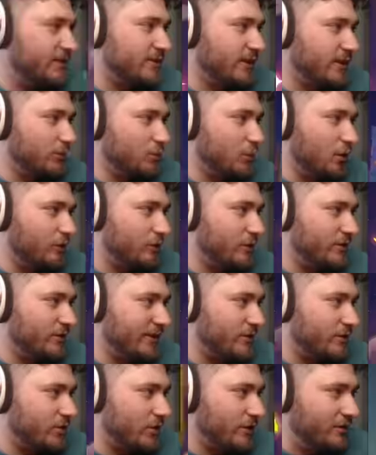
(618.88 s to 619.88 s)
in one
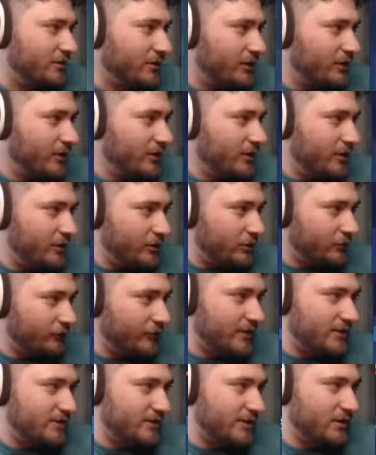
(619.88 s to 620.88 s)
rotation, you're
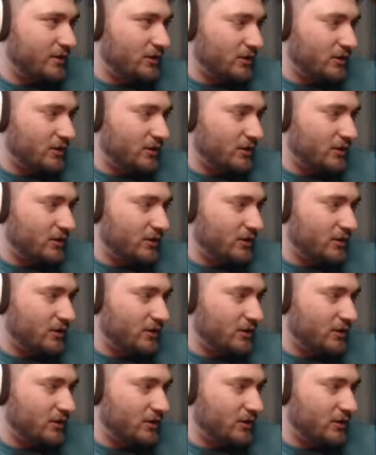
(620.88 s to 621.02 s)
facing a